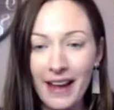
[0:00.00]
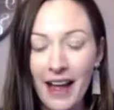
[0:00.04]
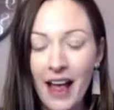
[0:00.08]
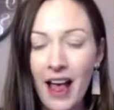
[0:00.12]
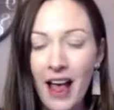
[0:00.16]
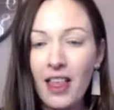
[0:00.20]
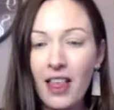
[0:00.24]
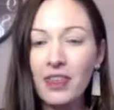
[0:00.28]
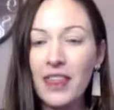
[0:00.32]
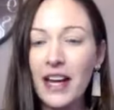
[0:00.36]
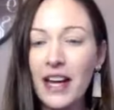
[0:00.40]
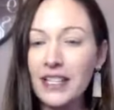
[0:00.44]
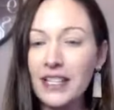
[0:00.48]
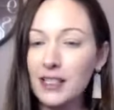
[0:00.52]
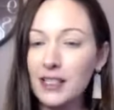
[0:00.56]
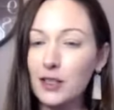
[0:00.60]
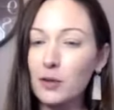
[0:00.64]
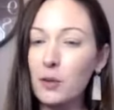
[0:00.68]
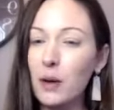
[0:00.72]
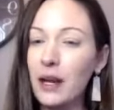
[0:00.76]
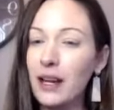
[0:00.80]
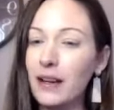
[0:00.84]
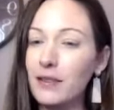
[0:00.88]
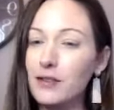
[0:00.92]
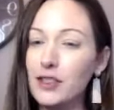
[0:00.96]
that's a
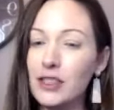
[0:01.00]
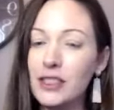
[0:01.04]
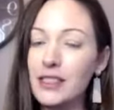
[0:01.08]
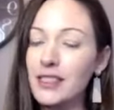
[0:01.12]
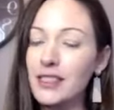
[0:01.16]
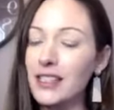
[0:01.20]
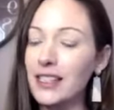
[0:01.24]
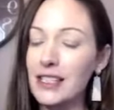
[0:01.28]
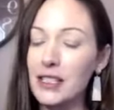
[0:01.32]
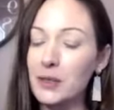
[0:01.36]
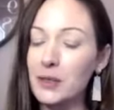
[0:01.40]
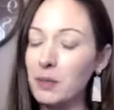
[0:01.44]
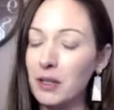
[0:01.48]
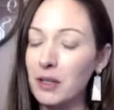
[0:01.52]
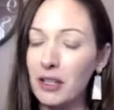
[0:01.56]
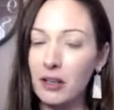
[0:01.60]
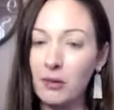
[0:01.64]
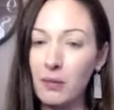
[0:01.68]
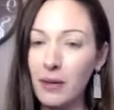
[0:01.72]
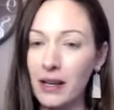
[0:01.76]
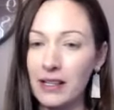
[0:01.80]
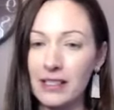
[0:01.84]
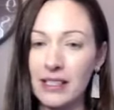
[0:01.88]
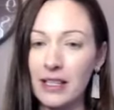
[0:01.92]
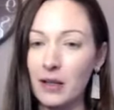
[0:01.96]
way of just
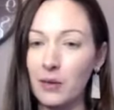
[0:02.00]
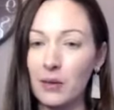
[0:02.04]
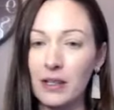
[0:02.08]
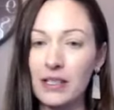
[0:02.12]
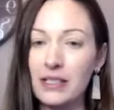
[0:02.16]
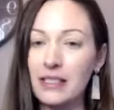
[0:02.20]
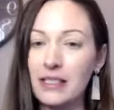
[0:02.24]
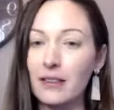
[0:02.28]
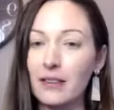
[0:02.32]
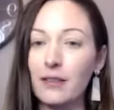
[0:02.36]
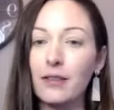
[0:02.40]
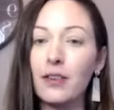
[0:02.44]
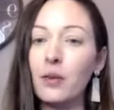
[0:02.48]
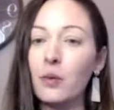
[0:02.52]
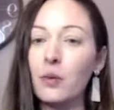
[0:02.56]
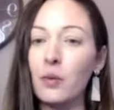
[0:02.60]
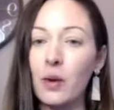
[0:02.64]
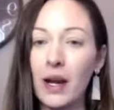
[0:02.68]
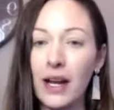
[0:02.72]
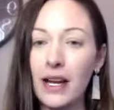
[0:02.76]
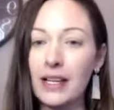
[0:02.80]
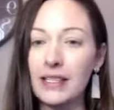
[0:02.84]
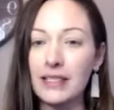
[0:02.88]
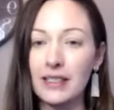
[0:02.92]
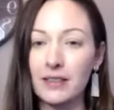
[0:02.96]
experimenting with different
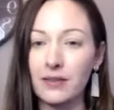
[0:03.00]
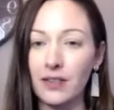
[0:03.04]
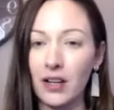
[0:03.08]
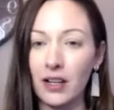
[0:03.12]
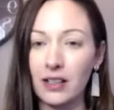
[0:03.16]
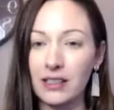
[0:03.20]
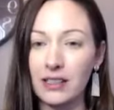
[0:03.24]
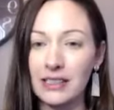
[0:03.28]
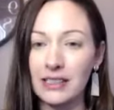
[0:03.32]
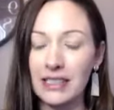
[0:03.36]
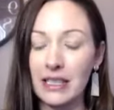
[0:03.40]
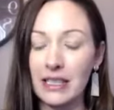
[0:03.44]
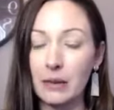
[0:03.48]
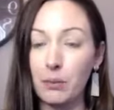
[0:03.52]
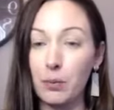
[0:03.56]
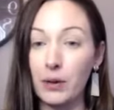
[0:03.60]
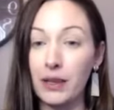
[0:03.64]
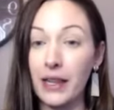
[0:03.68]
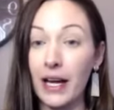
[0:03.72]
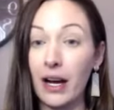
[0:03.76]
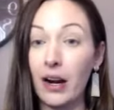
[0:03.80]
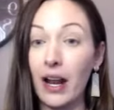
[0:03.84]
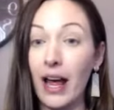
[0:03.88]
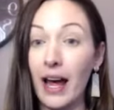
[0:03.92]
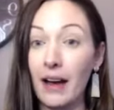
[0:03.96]
ways to fall asleep
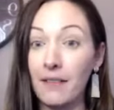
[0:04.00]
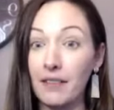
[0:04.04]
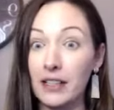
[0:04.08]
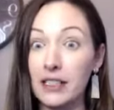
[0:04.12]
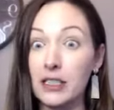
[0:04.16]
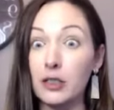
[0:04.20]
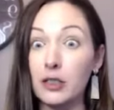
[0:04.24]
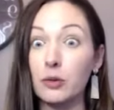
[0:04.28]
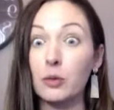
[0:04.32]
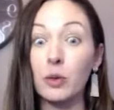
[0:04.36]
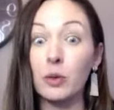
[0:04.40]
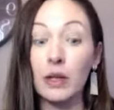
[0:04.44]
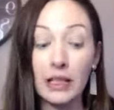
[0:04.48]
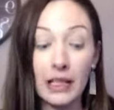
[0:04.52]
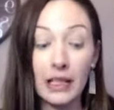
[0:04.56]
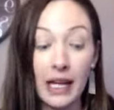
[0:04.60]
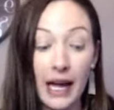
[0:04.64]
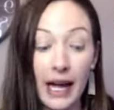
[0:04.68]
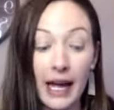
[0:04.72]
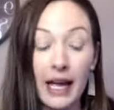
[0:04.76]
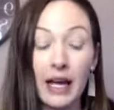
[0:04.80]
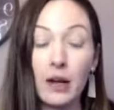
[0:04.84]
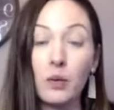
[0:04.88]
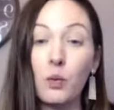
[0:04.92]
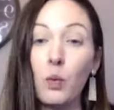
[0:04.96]
without having to rely
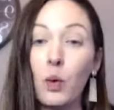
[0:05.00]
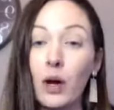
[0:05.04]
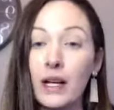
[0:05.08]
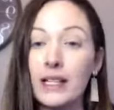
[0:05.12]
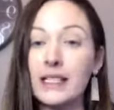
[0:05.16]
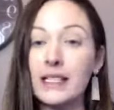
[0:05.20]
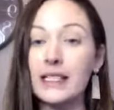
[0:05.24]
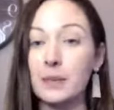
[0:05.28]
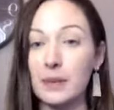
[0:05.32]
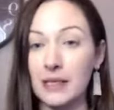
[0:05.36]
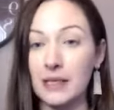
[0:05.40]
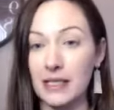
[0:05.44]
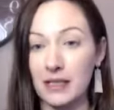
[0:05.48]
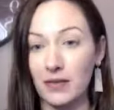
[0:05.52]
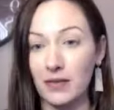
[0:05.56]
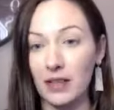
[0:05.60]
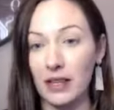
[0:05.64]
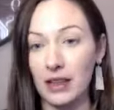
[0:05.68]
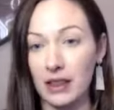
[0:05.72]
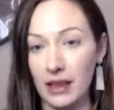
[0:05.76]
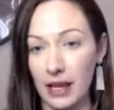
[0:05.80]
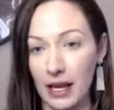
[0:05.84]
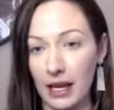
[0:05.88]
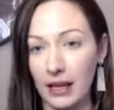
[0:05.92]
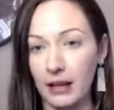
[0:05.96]
on one specific
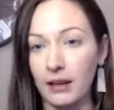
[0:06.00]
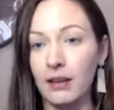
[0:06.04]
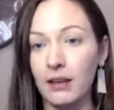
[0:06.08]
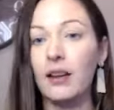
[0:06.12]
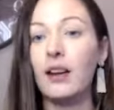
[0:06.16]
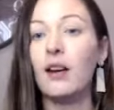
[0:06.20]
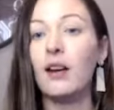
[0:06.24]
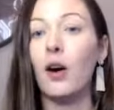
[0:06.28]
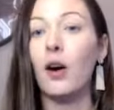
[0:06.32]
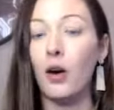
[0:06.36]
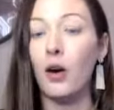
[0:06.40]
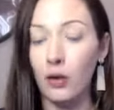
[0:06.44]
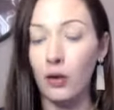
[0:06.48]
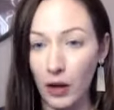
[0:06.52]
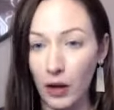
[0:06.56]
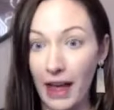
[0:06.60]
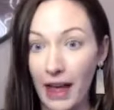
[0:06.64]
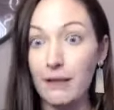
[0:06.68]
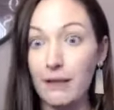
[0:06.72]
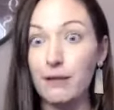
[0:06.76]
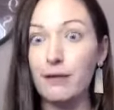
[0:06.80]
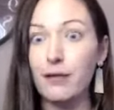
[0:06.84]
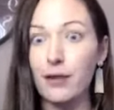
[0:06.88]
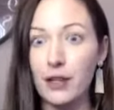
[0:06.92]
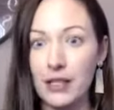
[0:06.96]
thing
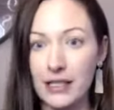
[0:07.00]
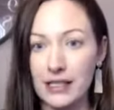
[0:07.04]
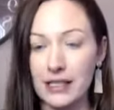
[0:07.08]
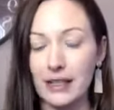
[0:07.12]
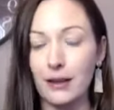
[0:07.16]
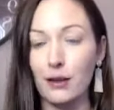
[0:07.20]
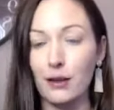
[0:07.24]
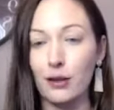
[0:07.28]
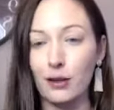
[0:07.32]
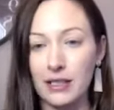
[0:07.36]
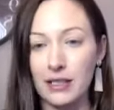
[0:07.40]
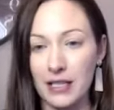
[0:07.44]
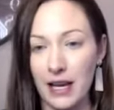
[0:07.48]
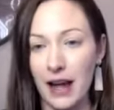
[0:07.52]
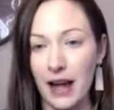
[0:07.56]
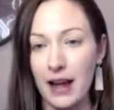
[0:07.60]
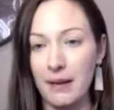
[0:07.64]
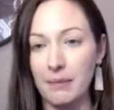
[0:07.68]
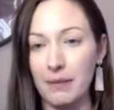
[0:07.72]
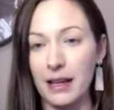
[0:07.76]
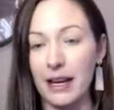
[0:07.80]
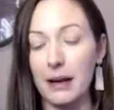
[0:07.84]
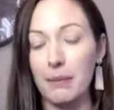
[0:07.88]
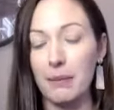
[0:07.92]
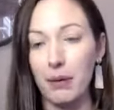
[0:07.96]
every single time
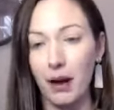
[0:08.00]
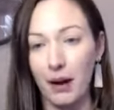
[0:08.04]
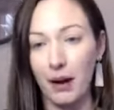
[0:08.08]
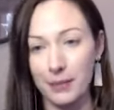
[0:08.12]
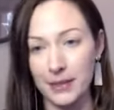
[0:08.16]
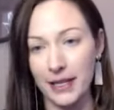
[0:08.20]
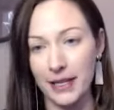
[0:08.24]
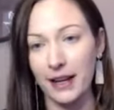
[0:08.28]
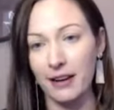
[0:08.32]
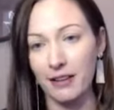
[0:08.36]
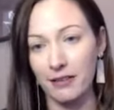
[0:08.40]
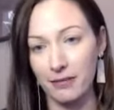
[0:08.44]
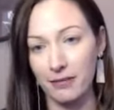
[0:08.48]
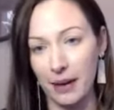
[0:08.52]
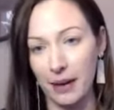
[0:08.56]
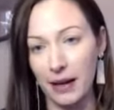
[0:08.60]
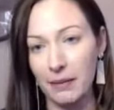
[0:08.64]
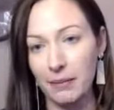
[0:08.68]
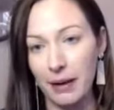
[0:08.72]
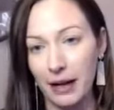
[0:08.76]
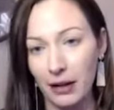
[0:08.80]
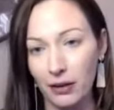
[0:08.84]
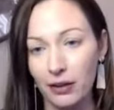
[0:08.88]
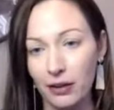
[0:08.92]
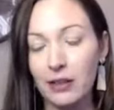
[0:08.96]
that it pops out of my
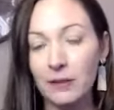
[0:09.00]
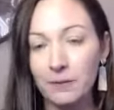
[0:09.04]
mouth.